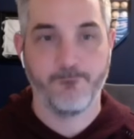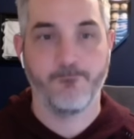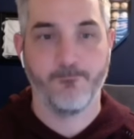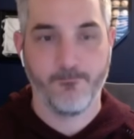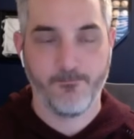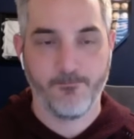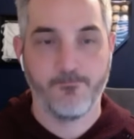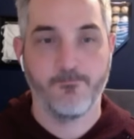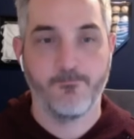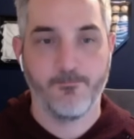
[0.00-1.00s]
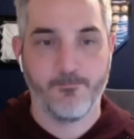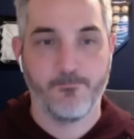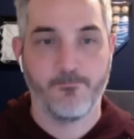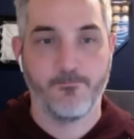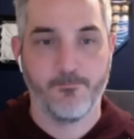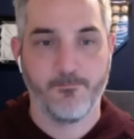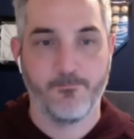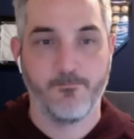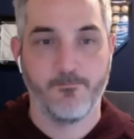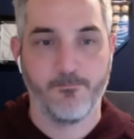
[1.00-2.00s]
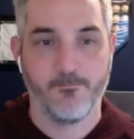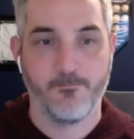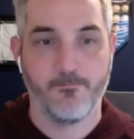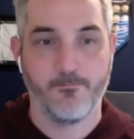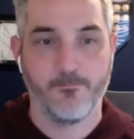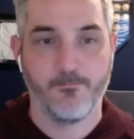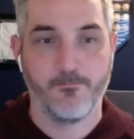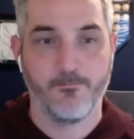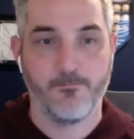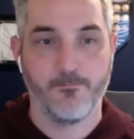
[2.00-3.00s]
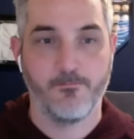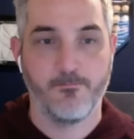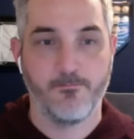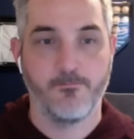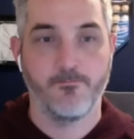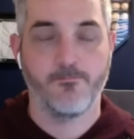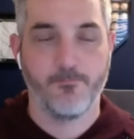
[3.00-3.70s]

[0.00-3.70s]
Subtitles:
(not speaking)